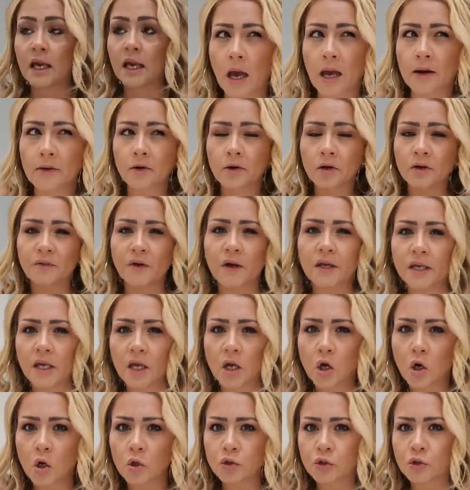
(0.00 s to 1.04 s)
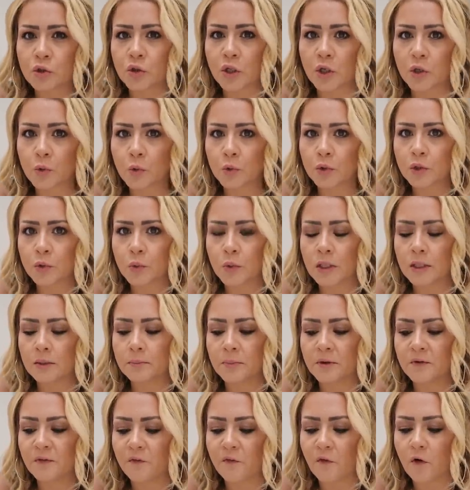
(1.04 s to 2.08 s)
I don't know if I can go to the Goodwill
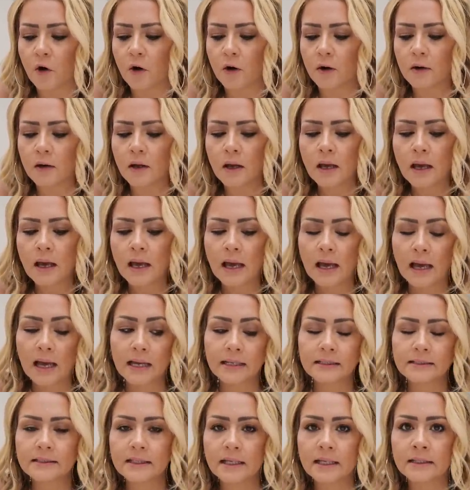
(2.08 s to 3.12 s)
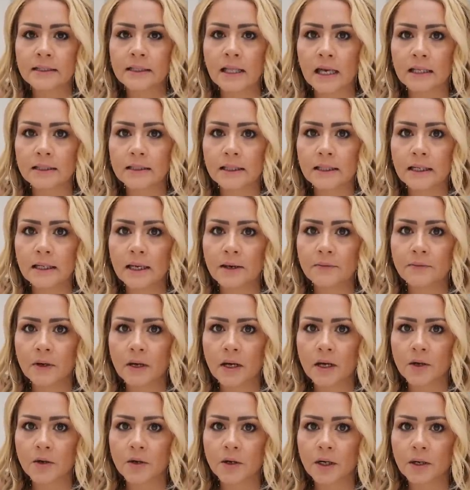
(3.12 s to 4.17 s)
before, and then at 11
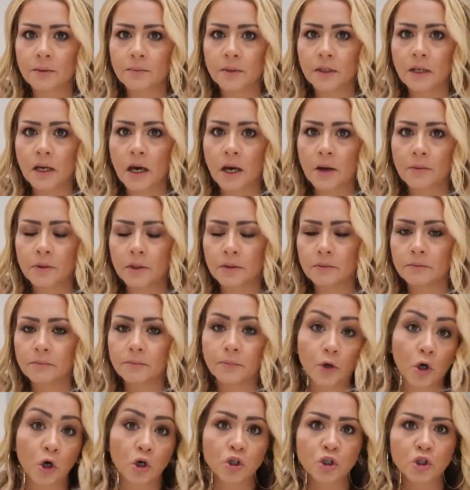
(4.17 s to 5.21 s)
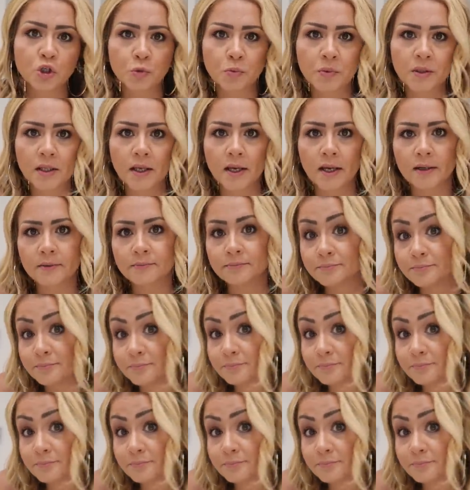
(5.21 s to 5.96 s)
I'm gonna be having brunch with her.